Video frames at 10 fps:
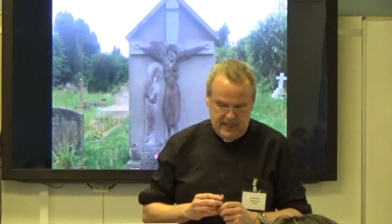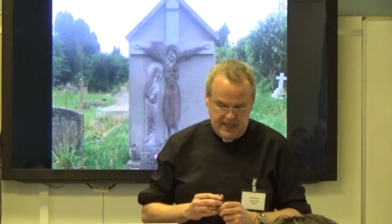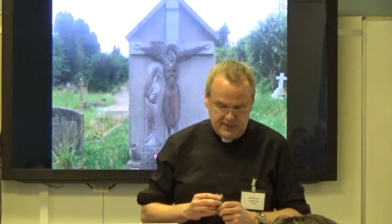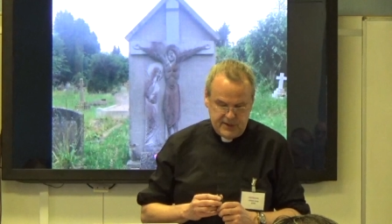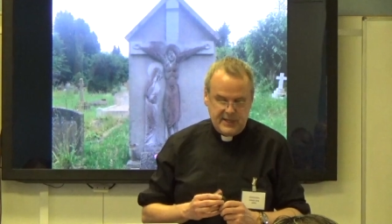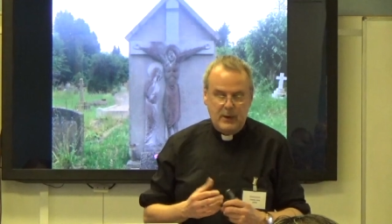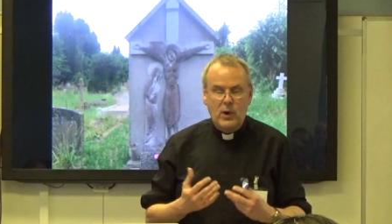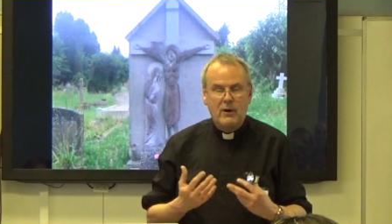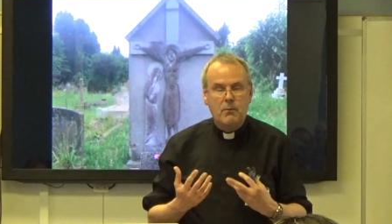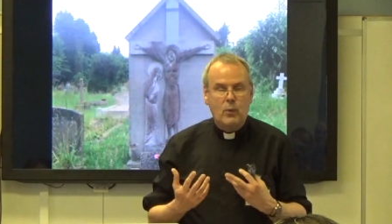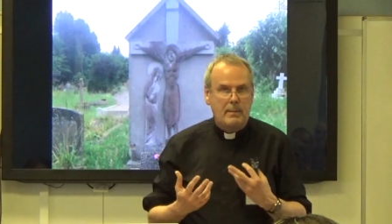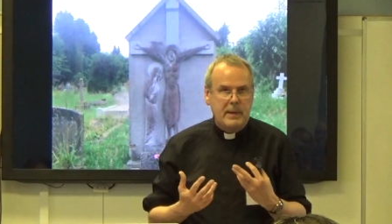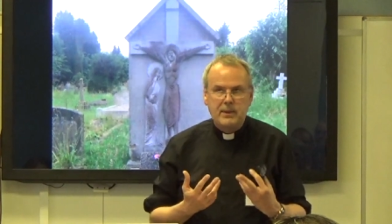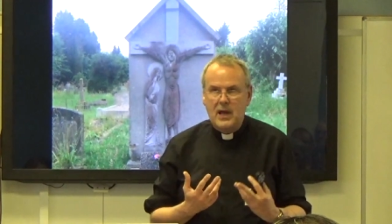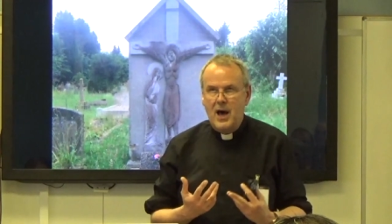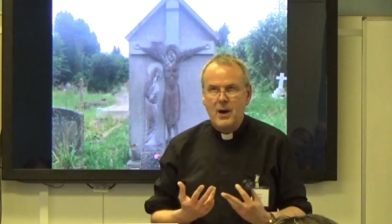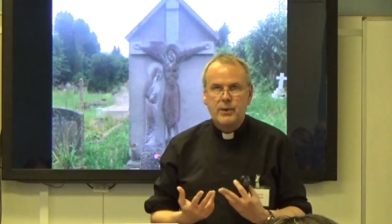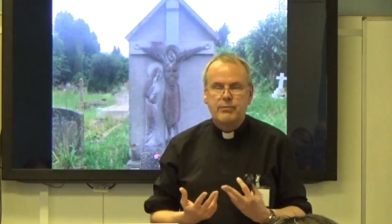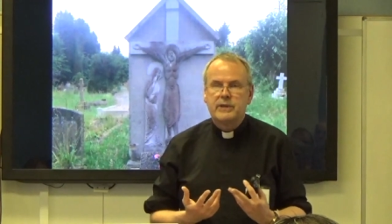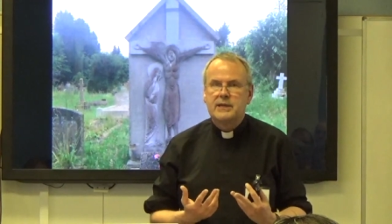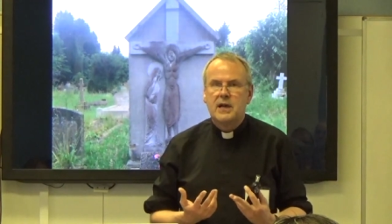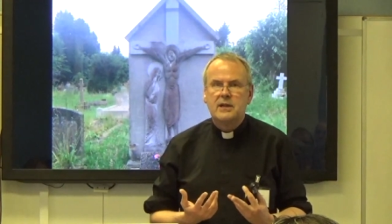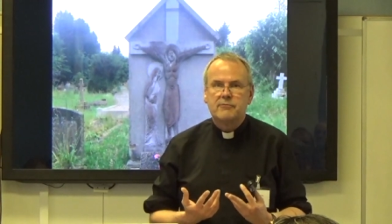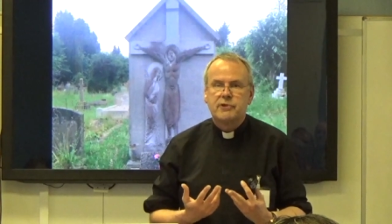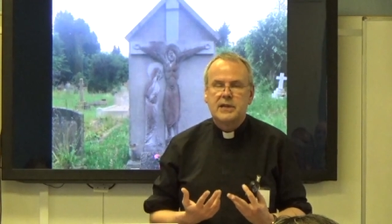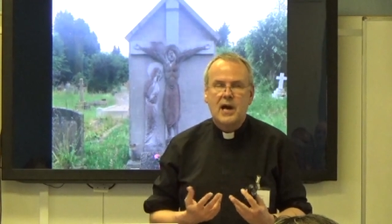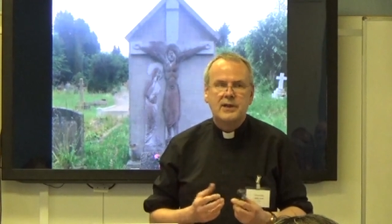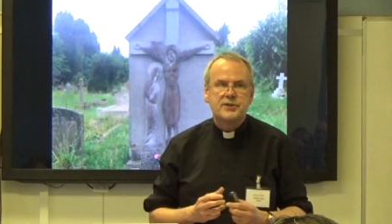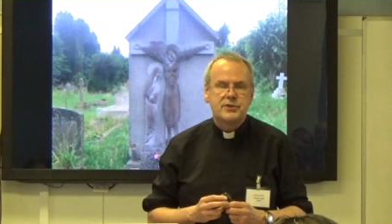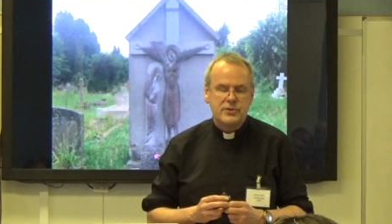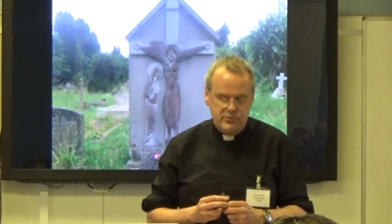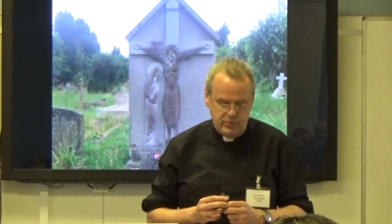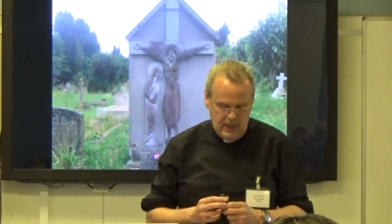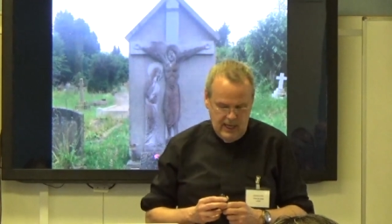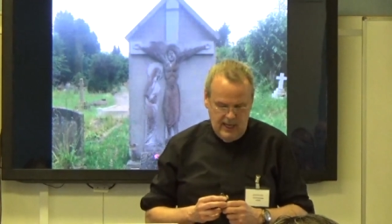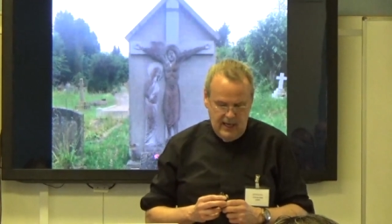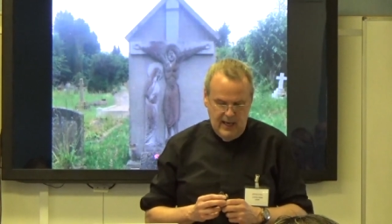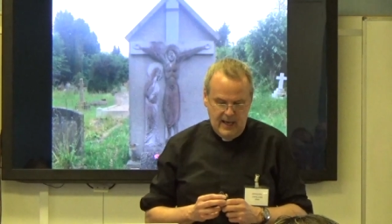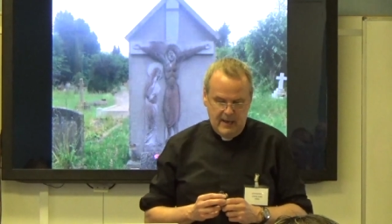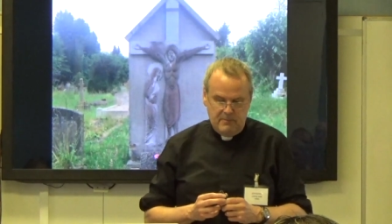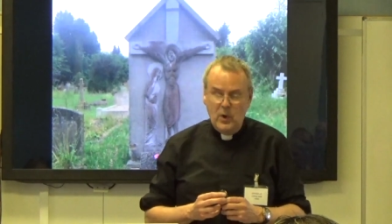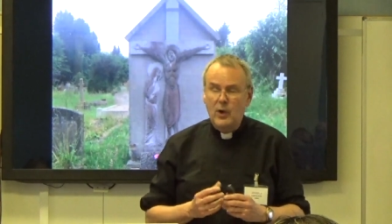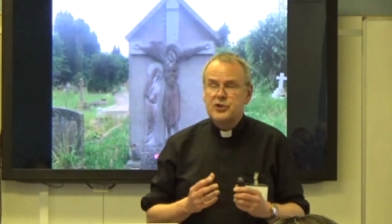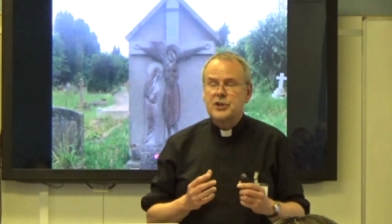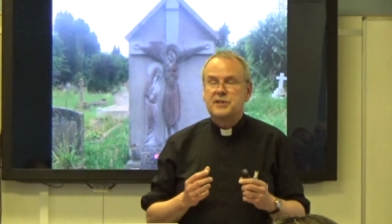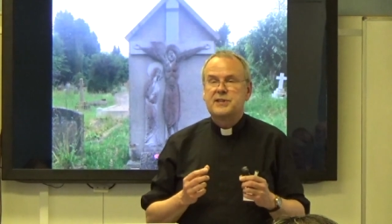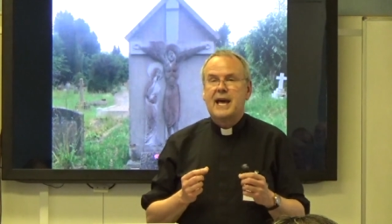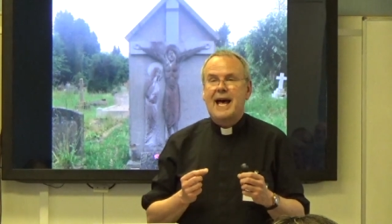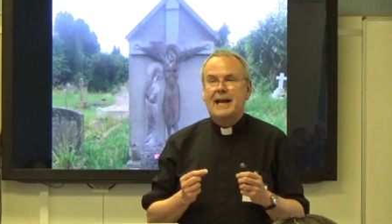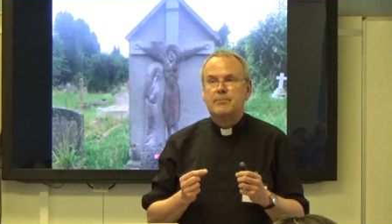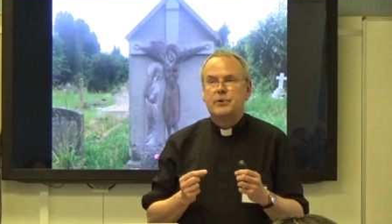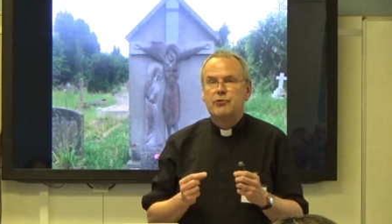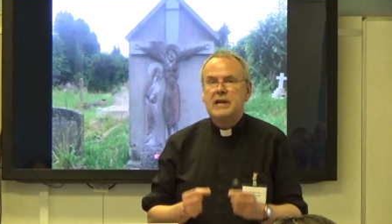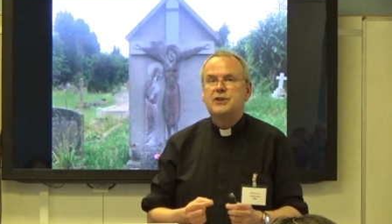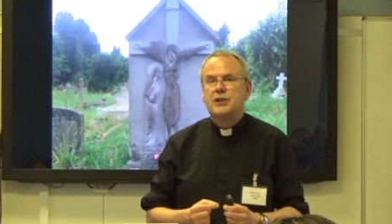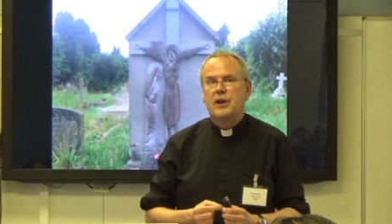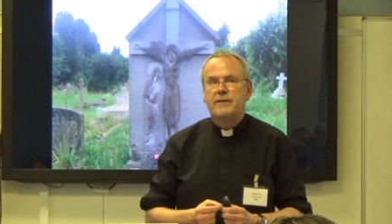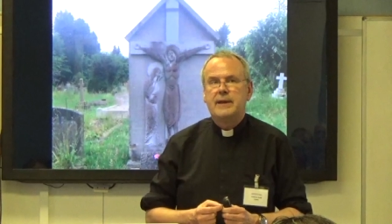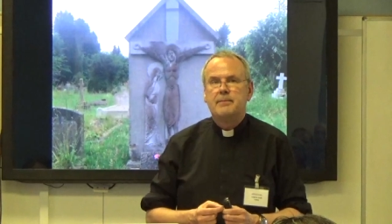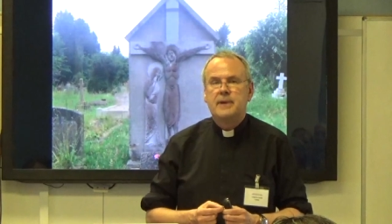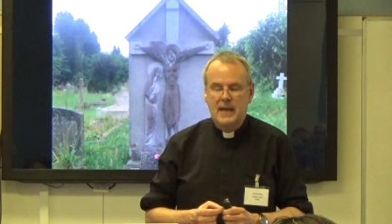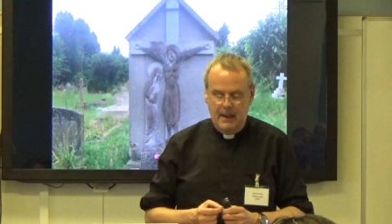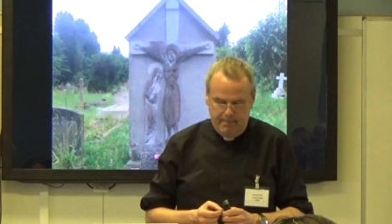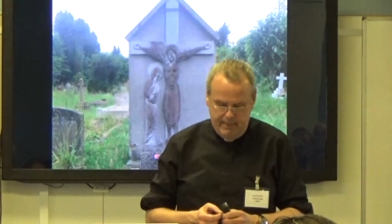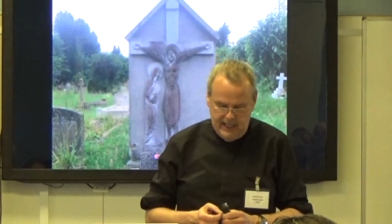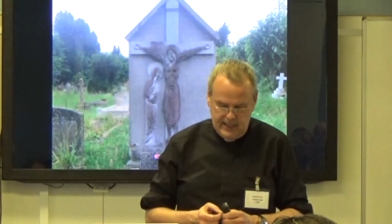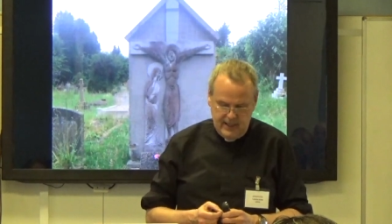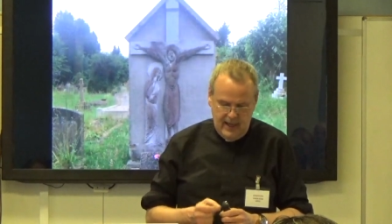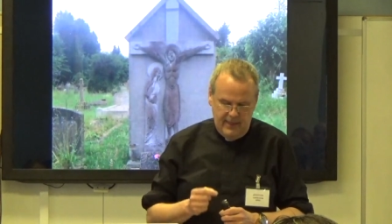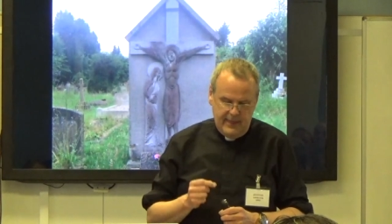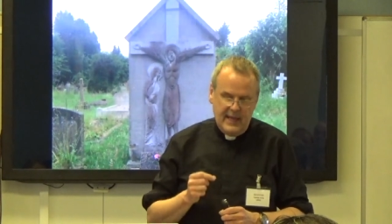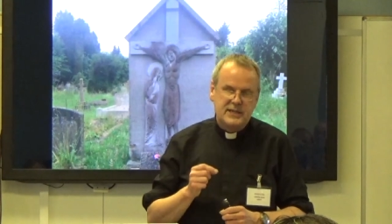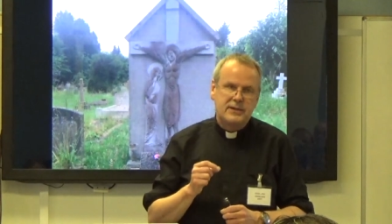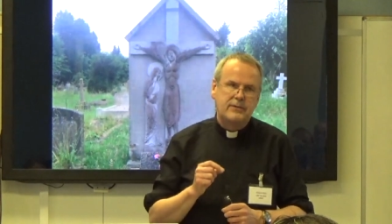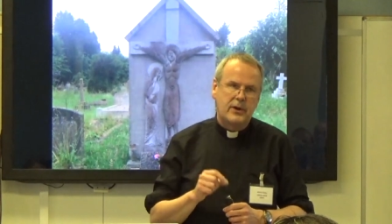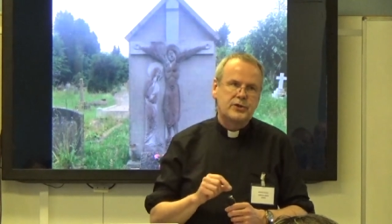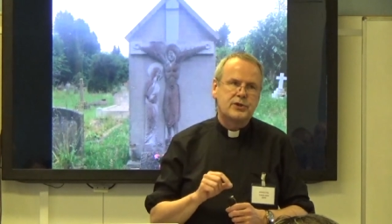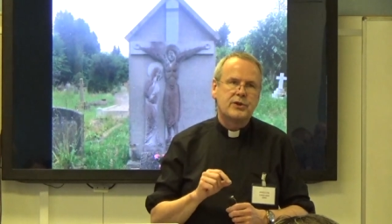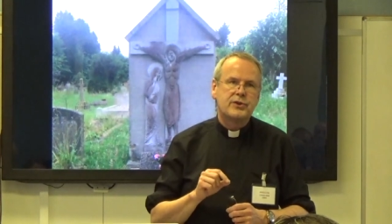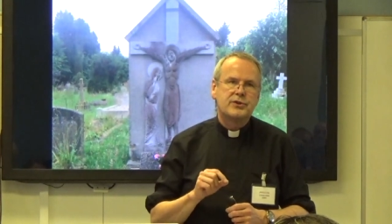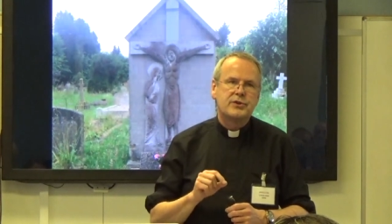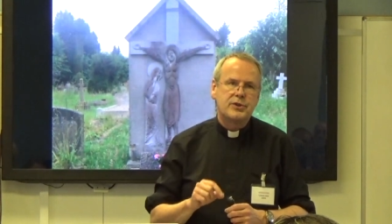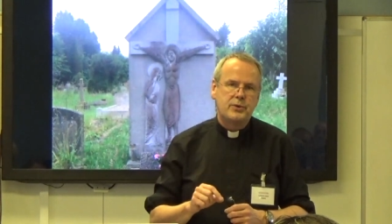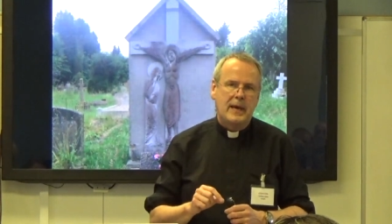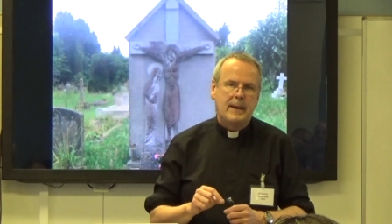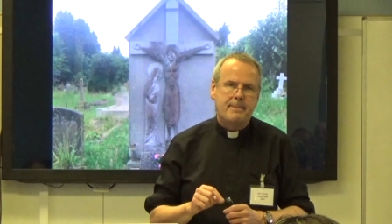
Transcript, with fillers: that is to say, where, where people are with regard, regard to uh, not just their admiration of him, but their devotion to him.